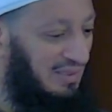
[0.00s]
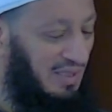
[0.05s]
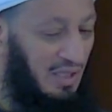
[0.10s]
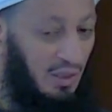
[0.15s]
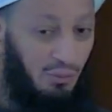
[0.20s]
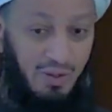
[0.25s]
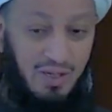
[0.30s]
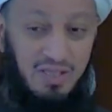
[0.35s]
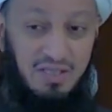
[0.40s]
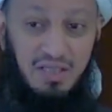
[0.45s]

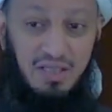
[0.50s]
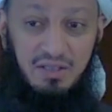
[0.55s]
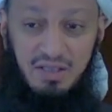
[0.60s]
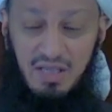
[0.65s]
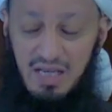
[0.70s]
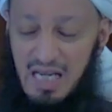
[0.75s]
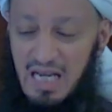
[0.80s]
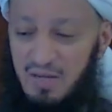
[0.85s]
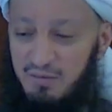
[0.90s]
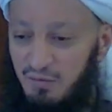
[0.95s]
event in
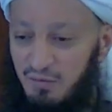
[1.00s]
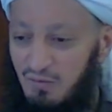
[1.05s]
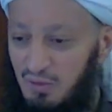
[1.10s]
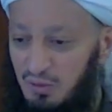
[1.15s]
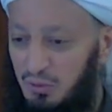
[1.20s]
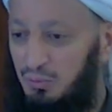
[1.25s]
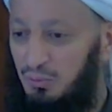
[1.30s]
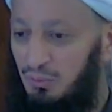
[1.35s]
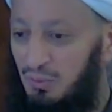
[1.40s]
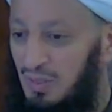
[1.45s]
the life of
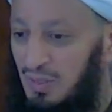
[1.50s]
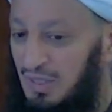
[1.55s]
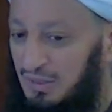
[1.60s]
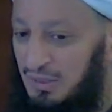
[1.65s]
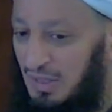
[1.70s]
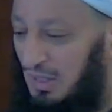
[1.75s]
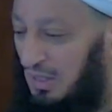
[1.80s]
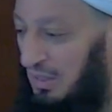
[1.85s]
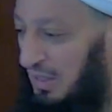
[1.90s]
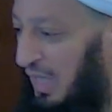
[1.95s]
Rasulullah
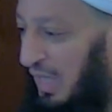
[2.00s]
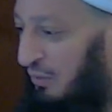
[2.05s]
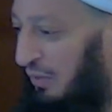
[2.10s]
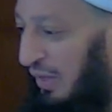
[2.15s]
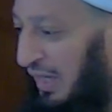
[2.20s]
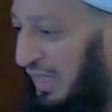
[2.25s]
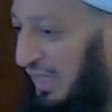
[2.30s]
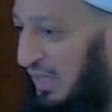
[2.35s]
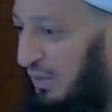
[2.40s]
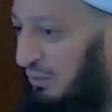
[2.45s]
sallallahu
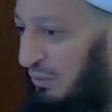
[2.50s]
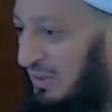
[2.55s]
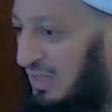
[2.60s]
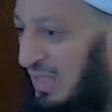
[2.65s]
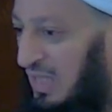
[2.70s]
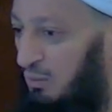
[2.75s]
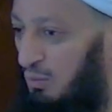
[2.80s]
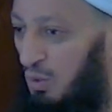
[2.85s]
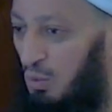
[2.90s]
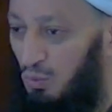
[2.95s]
alayhi wa
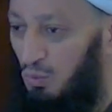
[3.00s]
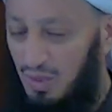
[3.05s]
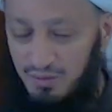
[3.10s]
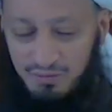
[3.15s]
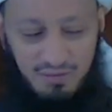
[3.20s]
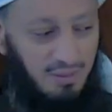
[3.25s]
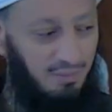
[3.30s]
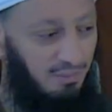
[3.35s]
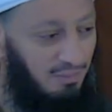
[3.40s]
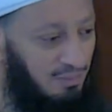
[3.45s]
sallam, or one
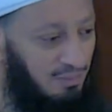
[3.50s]
of them.